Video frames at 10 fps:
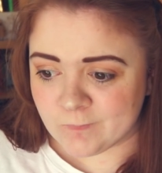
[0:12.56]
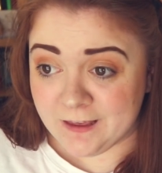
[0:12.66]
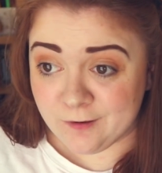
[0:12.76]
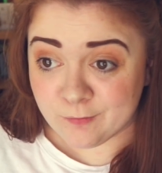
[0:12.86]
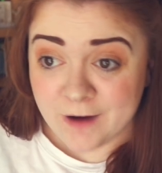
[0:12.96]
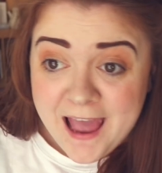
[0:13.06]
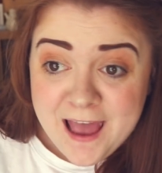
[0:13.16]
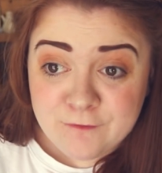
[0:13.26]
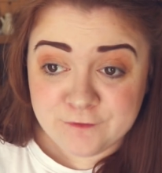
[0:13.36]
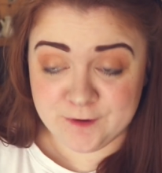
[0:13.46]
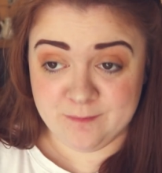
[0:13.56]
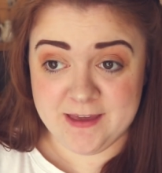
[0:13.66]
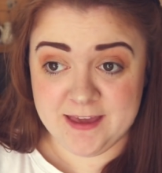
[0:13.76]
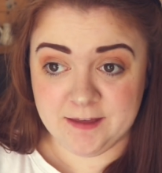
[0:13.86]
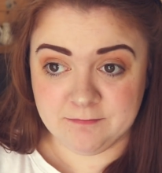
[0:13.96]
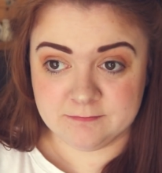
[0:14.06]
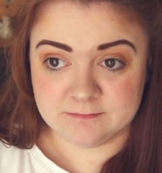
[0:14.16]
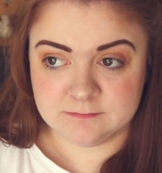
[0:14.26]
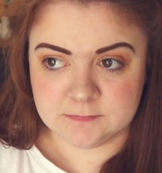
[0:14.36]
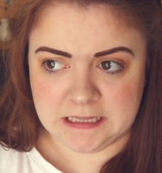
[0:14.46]
He ran from me,
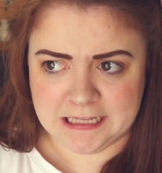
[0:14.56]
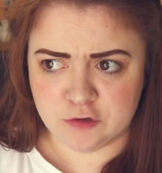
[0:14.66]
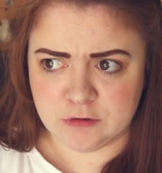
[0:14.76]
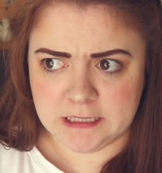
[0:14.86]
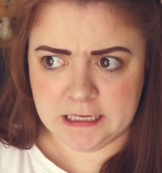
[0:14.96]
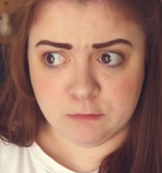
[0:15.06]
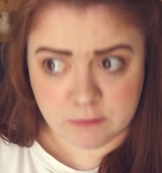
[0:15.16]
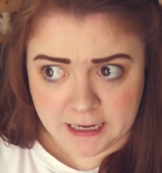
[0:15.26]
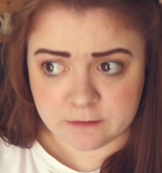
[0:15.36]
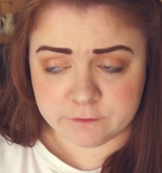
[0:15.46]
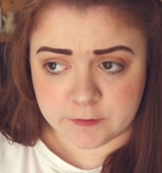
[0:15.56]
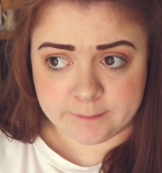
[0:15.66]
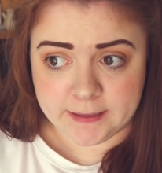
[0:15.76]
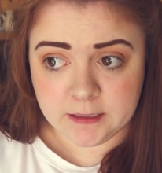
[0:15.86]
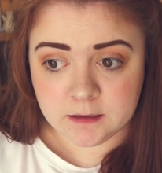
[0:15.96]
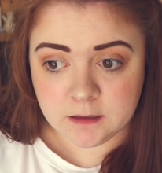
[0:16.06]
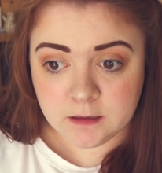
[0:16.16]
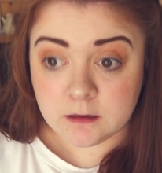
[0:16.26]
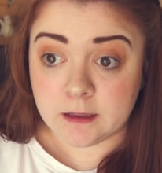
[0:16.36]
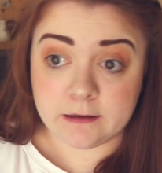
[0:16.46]
literally ran from me.
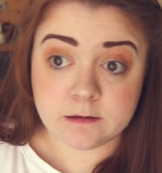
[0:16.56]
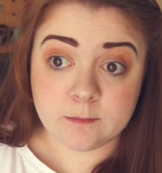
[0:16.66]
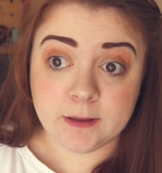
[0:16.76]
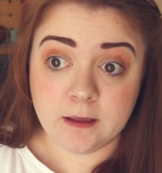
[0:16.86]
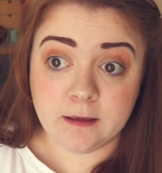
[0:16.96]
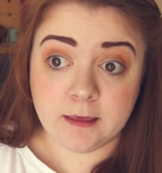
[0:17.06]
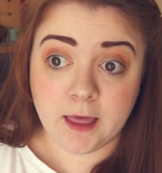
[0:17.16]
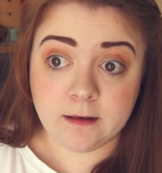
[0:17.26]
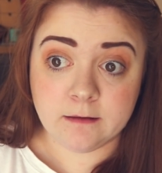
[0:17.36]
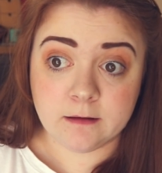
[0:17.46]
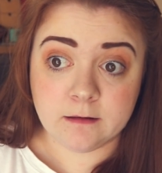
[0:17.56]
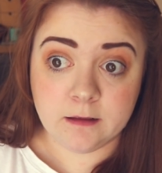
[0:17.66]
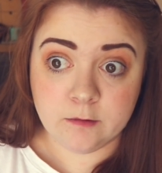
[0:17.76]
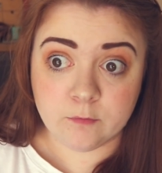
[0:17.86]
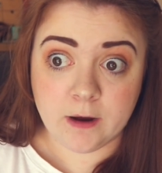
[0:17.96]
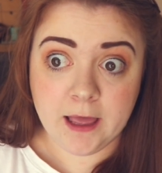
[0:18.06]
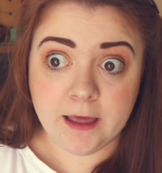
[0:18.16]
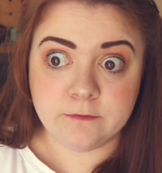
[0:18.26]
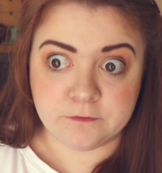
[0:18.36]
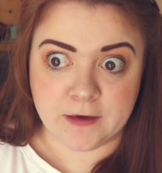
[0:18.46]
And being Kenyan, he
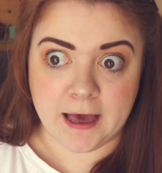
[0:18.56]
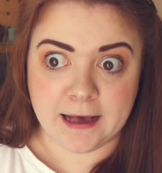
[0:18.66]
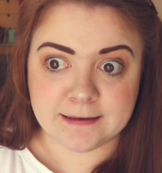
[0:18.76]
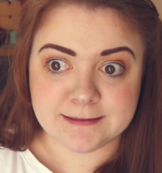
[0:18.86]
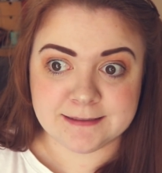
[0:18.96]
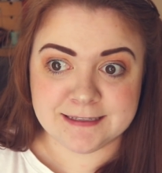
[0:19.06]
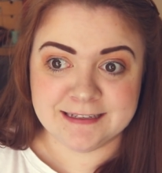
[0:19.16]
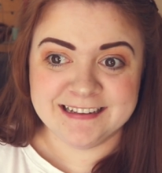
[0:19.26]
ran fast.